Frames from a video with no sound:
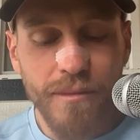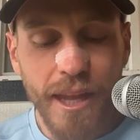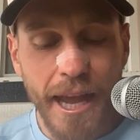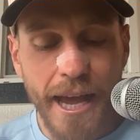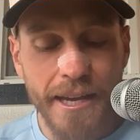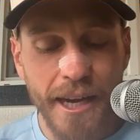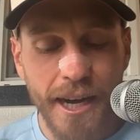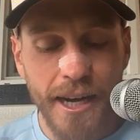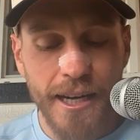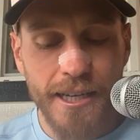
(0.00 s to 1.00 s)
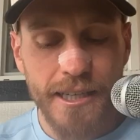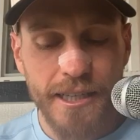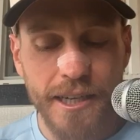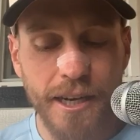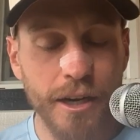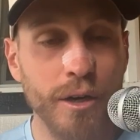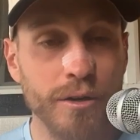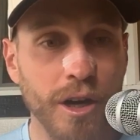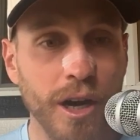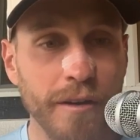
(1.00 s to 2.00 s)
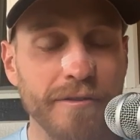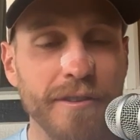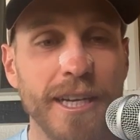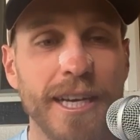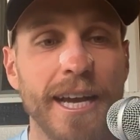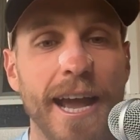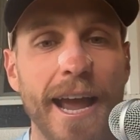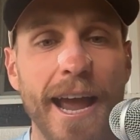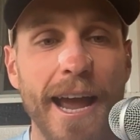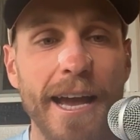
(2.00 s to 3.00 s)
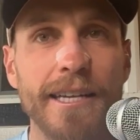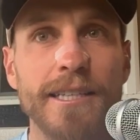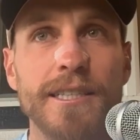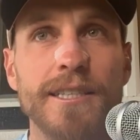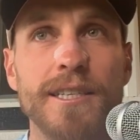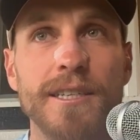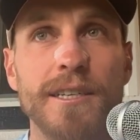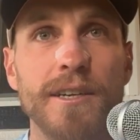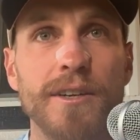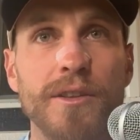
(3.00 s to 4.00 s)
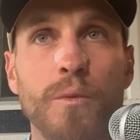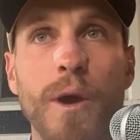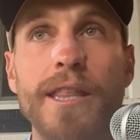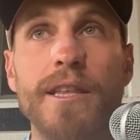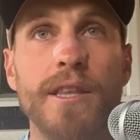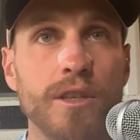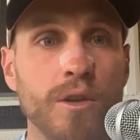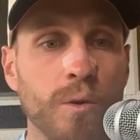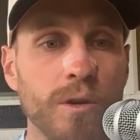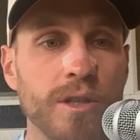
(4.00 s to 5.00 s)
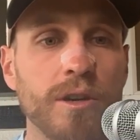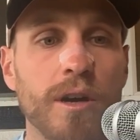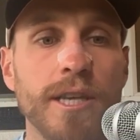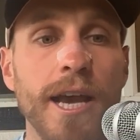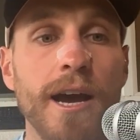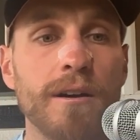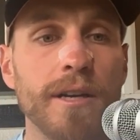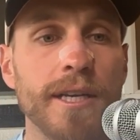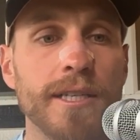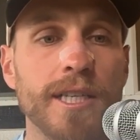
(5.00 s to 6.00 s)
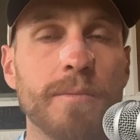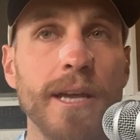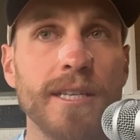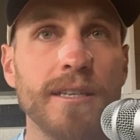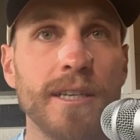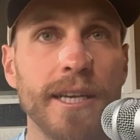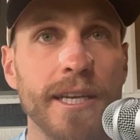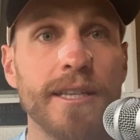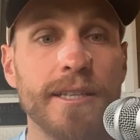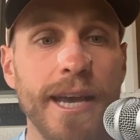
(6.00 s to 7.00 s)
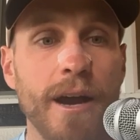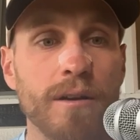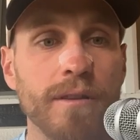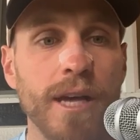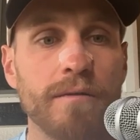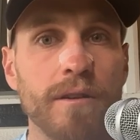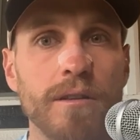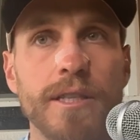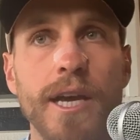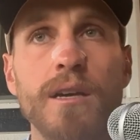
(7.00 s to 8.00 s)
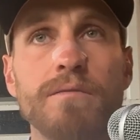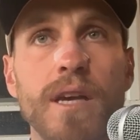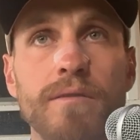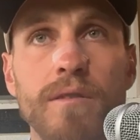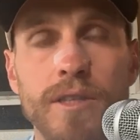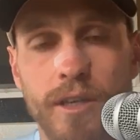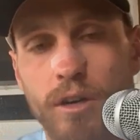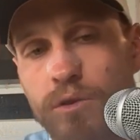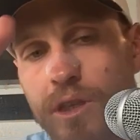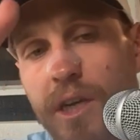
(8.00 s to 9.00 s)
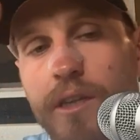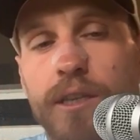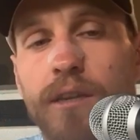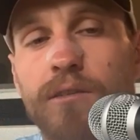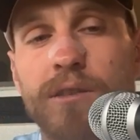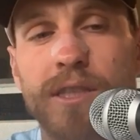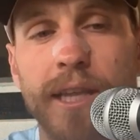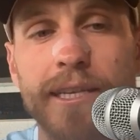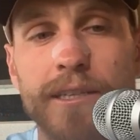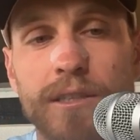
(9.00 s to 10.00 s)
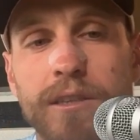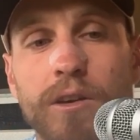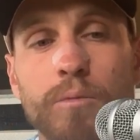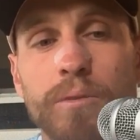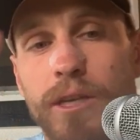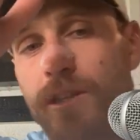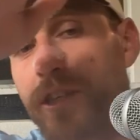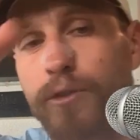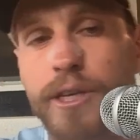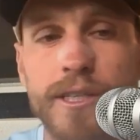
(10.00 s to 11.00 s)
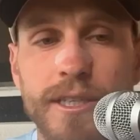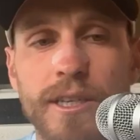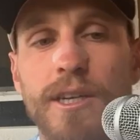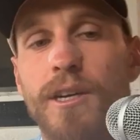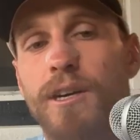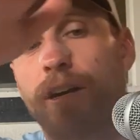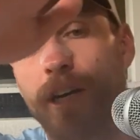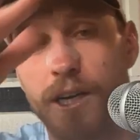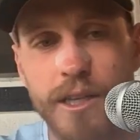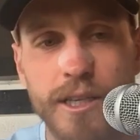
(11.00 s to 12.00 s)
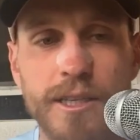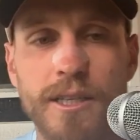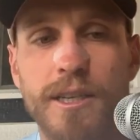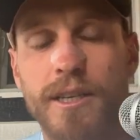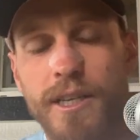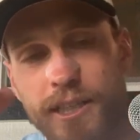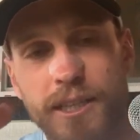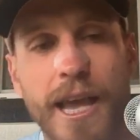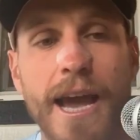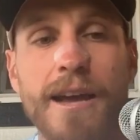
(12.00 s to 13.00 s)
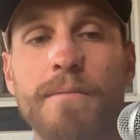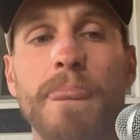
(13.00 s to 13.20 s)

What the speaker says: and gun goes off. And the way that this course starts out is it's basically in the town of Leadville, and the town of Leadville is like almost on this like little slanted slope. Like the streets are kind of this slant,